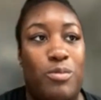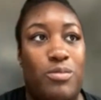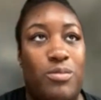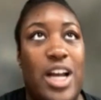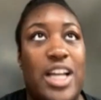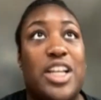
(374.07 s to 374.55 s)

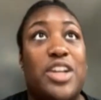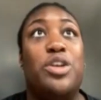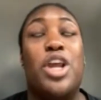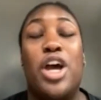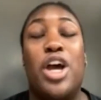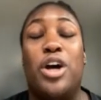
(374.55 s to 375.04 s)
didn't
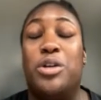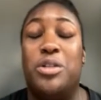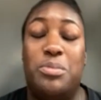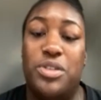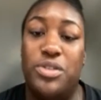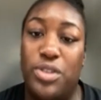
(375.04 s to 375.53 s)
know
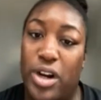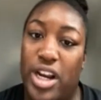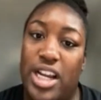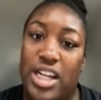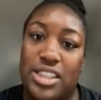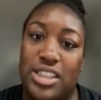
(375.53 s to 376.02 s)

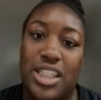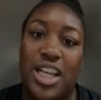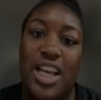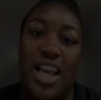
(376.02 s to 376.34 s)
beforehand.